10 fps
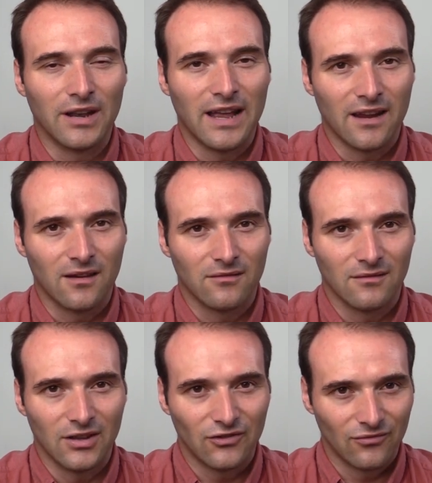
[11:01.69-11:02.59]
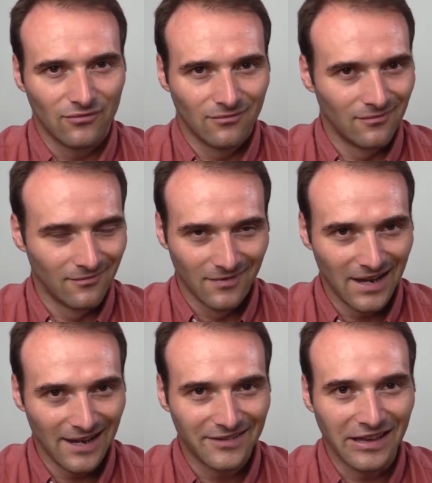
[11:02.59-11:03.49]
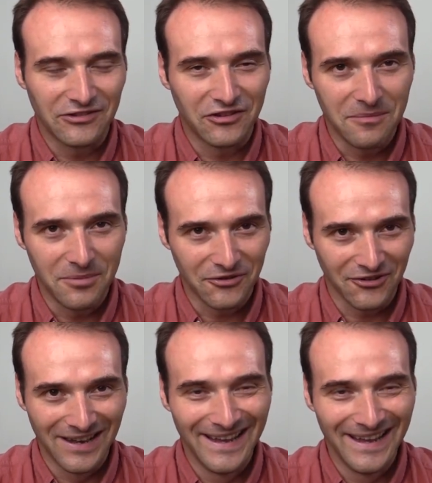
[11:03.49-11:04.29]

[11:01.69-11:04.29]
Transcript: Like it's it's not the same person.